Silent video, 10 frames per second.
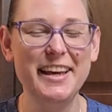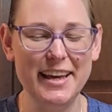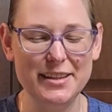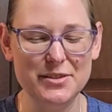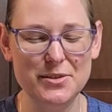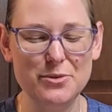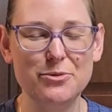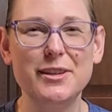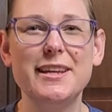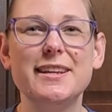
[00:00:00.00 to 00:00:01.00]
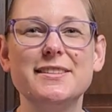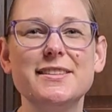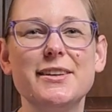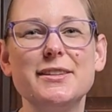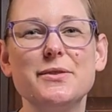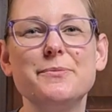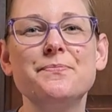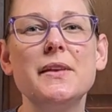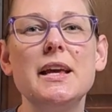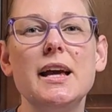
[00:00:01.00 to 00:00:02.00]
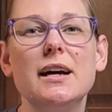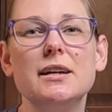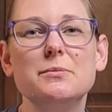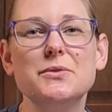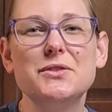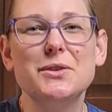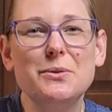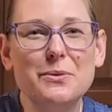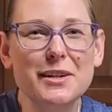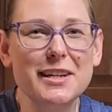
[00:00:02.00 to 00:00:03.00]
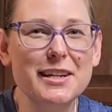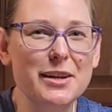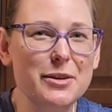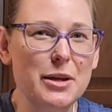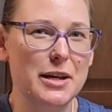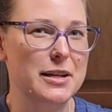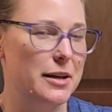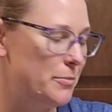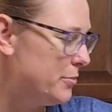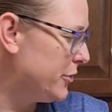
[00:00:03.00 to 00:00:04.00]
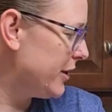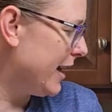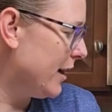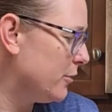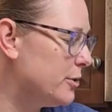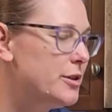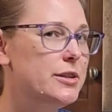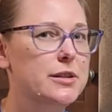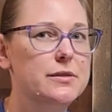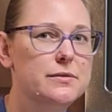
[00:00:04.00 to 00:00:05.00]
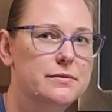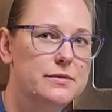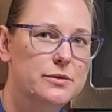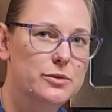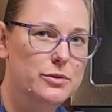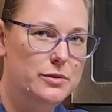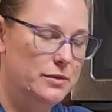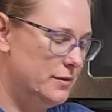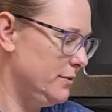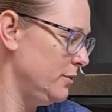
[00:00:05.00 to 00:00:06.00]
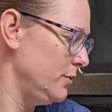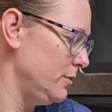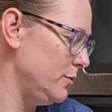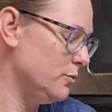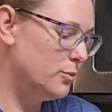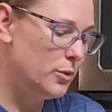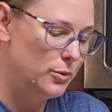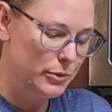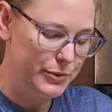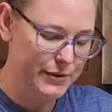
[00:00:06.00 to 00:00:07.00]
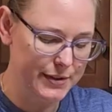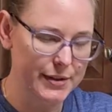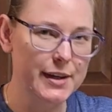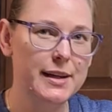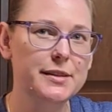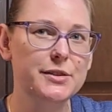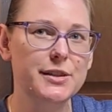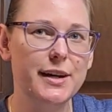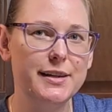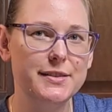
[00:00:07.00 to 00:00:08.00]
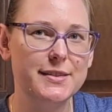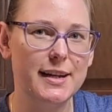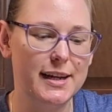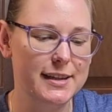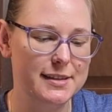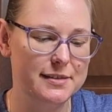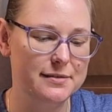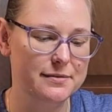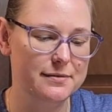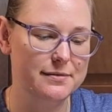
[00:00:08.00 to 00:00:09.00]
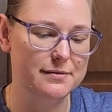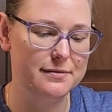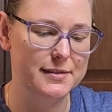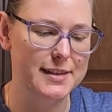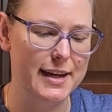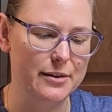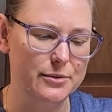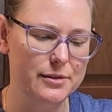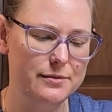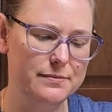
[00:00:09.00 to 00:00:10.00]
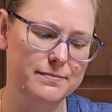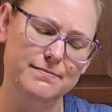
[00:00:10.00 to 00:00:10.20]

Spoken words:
And 2 funky ends. Okay, it's fine. So we're going to put our rolls cut side down.